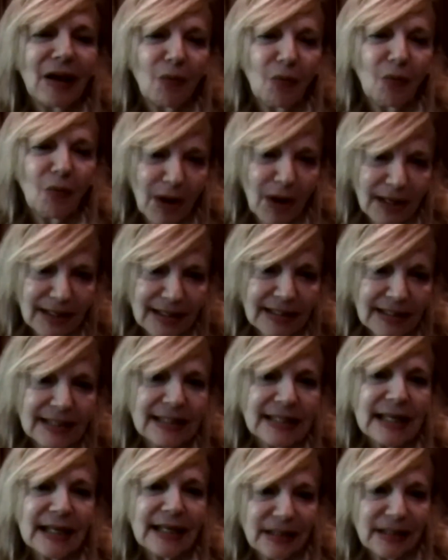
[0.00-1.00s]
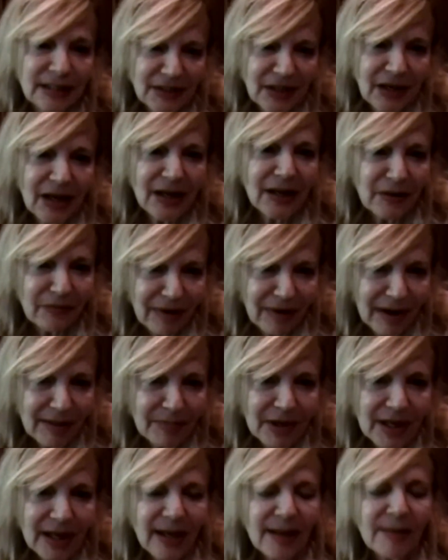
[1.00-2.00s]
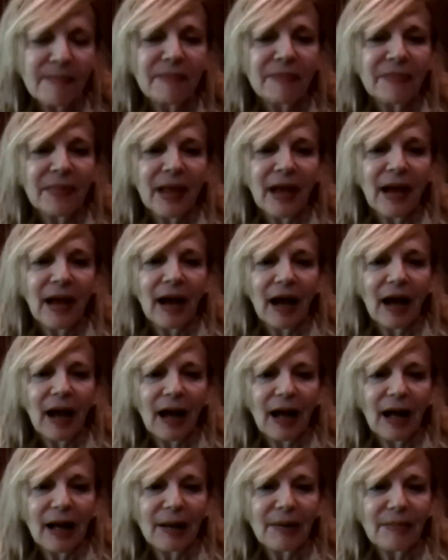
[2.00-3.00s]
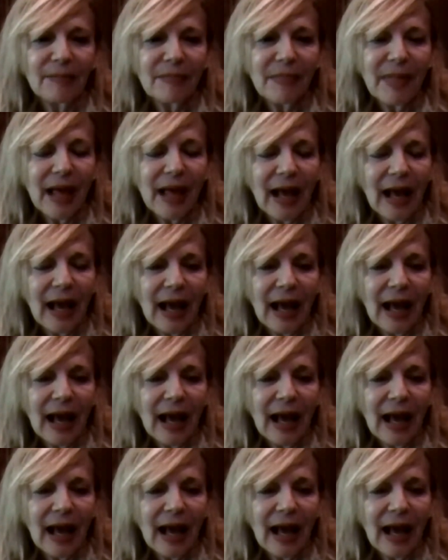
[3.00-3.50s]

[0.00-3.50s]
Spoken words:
was in Saudi Arabia and